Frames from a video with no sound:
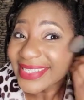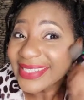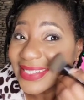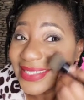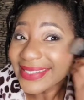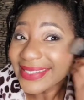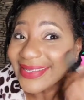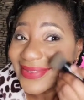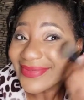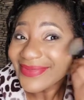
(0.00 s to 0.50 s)
Do you
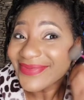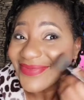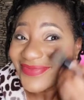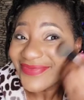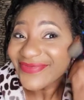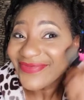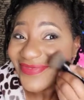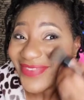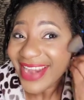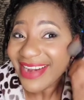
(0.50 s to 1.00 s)
understand?
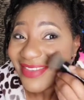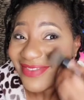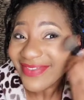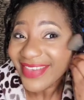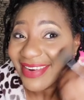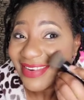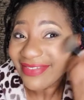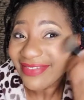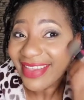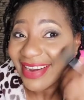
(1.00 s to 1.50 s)

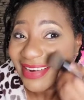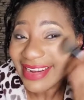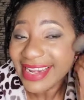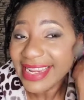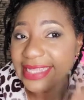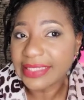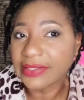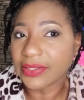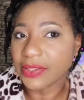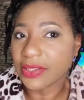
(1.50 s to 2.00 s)
Very, very,
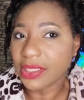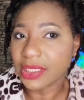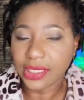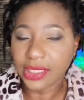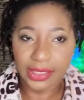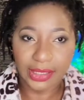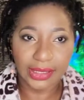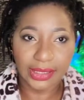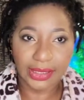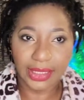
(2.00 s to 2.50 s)
very little.
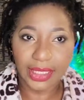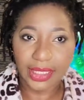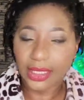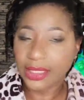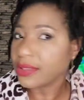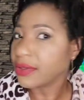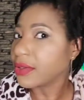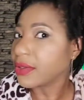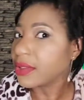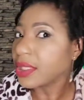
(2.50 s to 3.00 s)
You
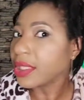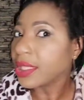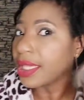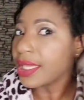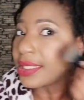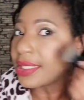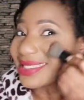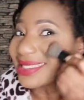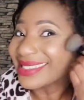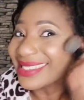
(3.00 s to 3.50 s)
see?
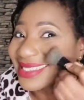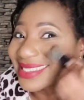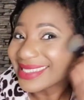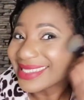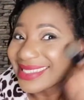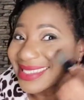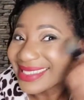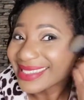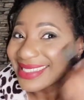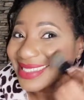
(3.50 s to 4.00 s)

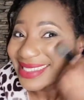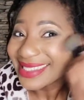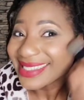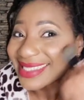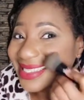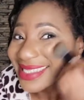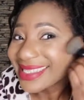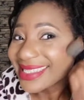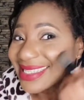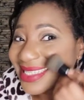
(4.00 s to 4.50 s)

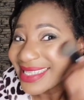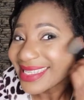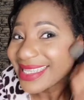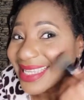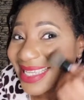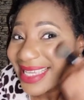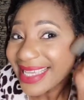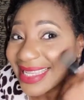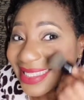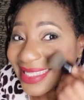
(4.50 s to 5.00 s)

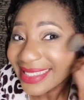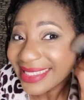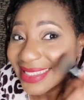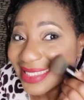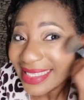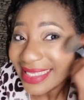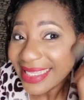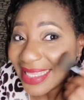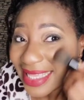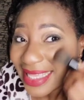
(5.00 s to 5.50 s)
Hint.
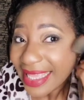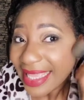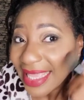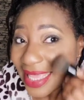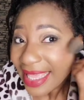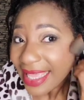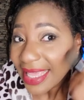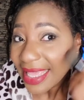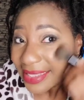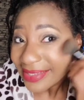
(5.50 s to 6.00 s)

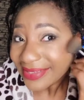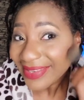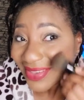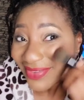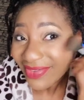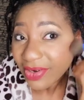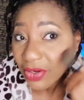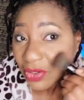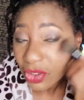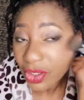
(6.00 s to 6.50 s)

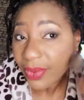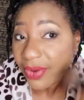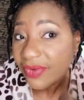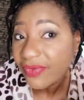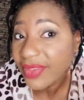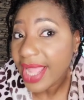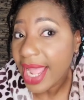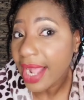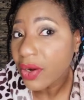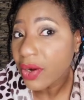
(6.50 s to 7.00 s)
So even on
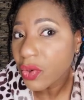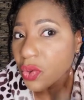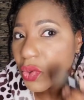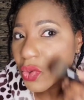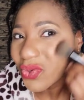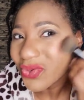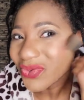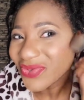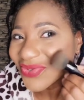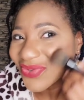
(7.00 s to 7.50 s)
top of that
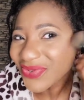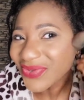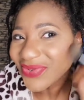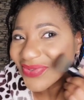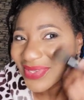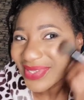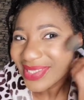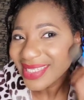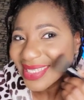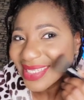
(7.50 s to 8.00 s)
glue, you
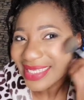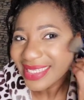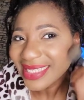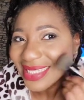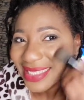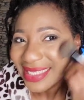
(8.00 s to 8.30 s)
will see.